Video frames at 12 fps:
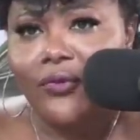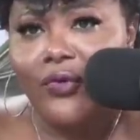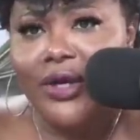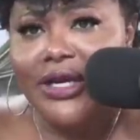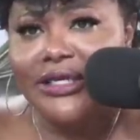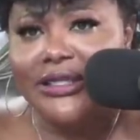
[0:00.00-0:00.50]

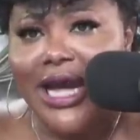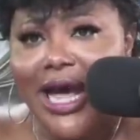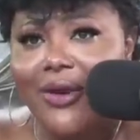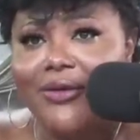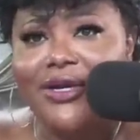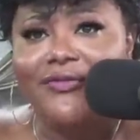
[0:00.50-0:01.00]
What is it? I
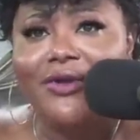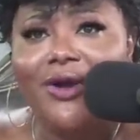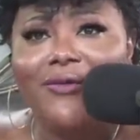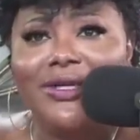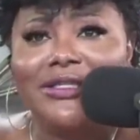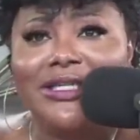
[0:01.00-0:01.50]
don't even know
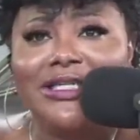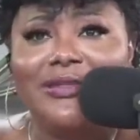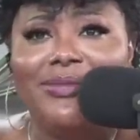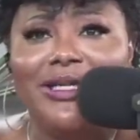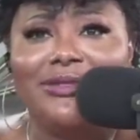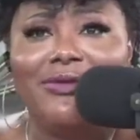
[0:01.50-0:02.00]
what's in this bitch.